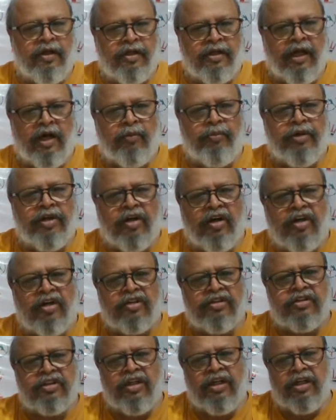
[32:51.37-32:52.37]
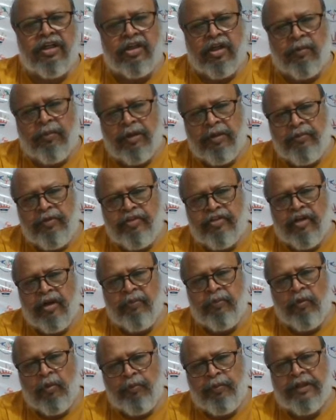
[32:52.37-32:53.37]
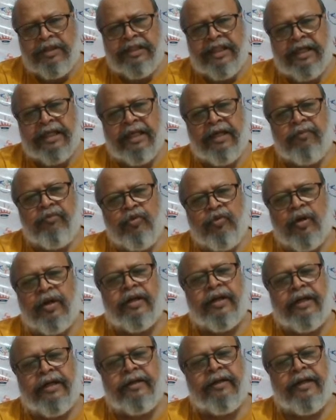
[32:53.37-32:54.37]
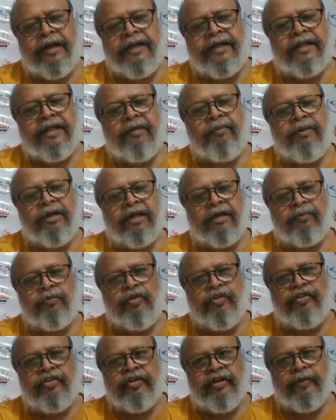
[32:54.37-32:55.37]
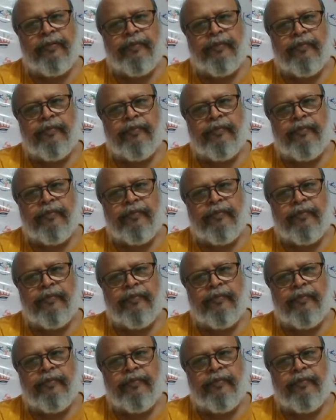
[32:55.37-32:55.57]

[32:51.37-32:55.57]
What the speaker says: Now because double bishop open the game, you are getting a better position.